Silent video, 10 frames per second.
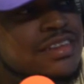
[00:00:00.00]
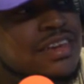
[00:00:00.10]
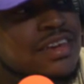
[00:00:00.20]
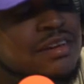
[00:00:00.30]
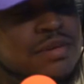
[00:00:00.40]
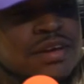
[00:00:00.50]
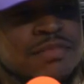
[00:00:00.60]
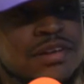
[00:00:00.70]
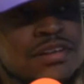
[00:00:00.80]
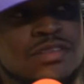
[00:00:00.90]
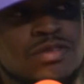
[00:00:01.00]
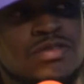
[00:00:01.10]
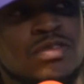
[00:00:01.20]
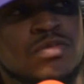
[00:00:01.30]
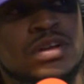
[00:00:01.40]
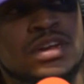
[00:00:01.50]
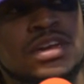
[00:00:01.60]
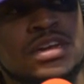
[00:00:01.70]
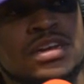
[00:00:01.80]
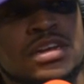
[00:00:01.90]
Yeah, man. I mean, dudes don't really
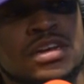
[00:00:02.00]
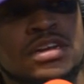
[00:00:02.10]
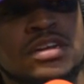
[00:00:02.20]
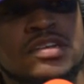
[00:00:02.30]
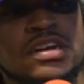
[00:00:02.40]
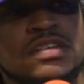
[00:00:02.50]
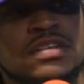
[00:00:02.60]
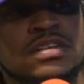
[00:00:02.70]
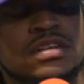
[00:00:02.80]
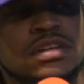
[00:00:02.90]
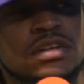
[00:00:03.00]
get the chance to